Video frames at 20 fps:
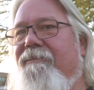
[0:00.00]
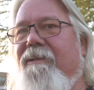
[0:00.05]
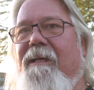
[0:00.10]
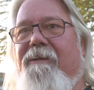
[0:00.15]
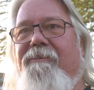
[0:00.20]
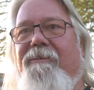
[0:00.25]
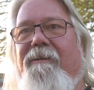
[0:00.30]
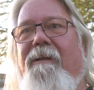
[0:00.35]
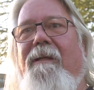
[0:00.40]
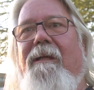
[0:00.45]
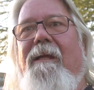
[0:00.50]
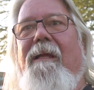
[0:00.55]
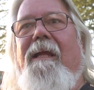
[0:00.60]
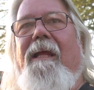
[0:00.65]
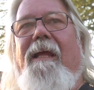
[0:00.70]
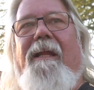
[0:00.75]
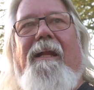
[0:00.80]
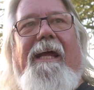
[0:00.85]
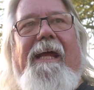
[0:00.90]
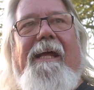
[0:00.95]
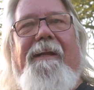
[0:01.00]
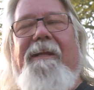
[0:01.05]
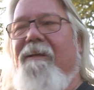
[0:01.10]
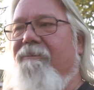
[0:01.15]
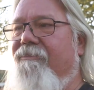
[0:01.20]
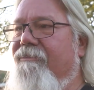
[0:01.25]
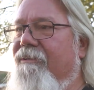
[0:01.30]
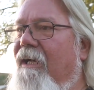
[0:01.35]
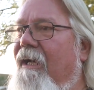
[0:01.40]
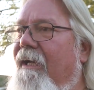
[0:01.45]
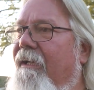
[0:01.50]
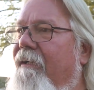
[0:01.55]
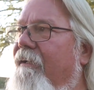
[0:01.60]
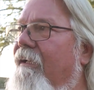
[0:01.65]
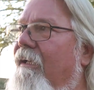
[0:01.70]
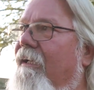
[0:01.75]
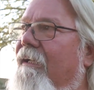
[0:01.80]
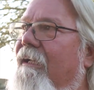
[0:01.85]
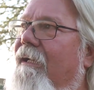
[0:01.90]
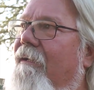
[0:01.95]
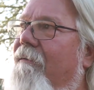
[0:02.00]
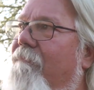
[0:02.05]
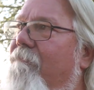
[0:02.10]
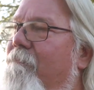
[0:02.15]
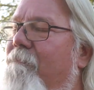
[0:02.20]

section, and I had that sign, and I got